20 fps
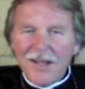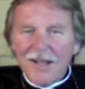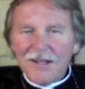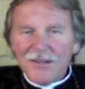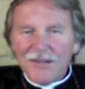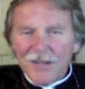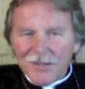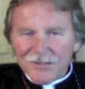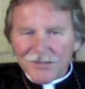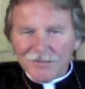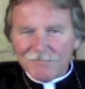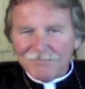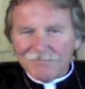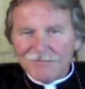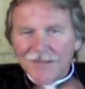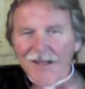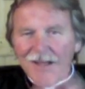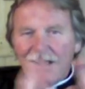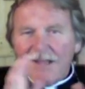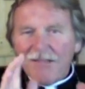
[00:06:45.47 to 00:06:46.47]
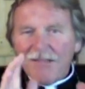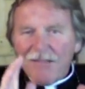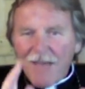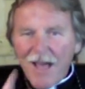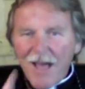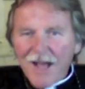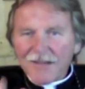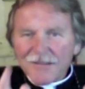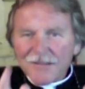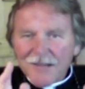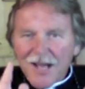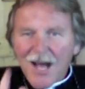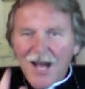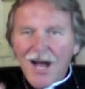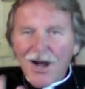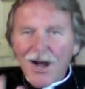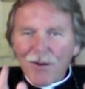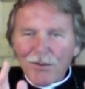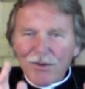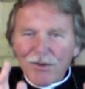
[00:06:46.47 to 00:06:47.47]
Listen, that's
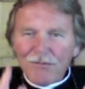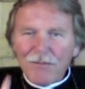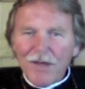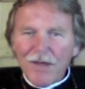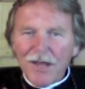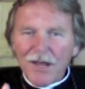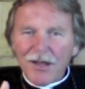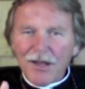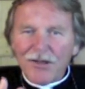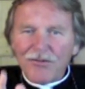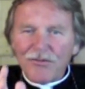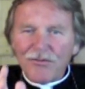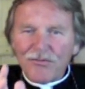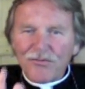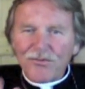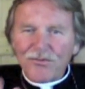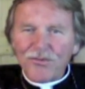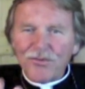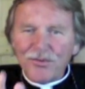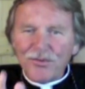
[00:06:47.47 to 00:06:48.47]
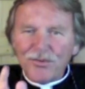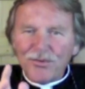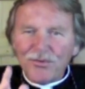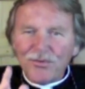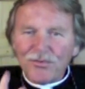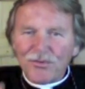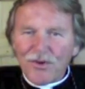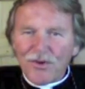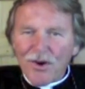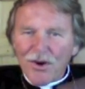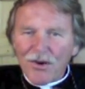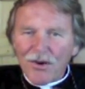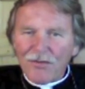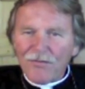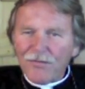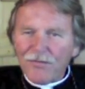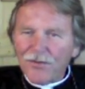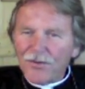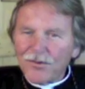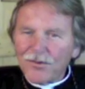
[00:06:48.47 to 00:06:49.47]
how we make it through
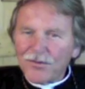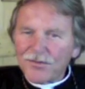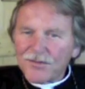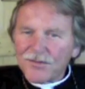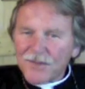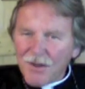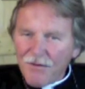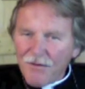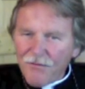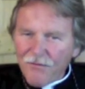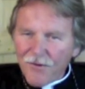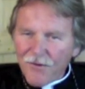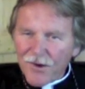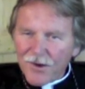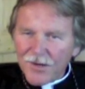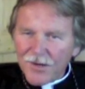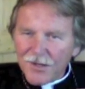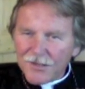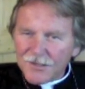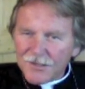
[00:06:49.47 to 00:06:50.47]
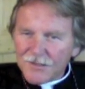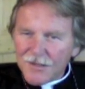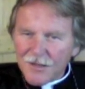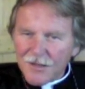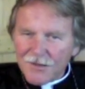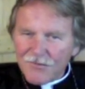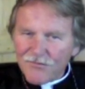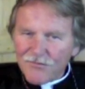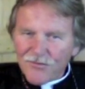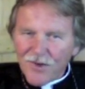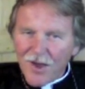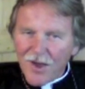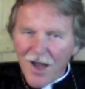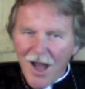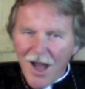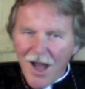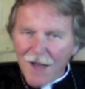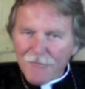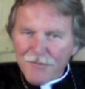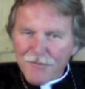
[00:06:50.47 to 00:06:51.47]
wrongful suffering instead of
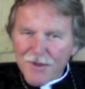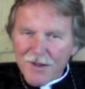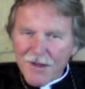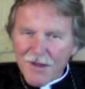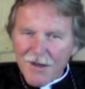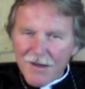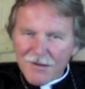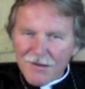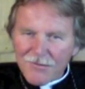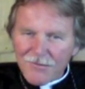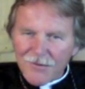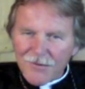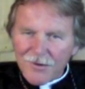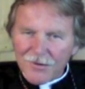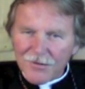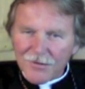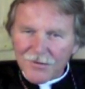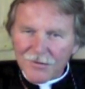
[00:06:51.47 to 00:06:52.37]
copping out of it.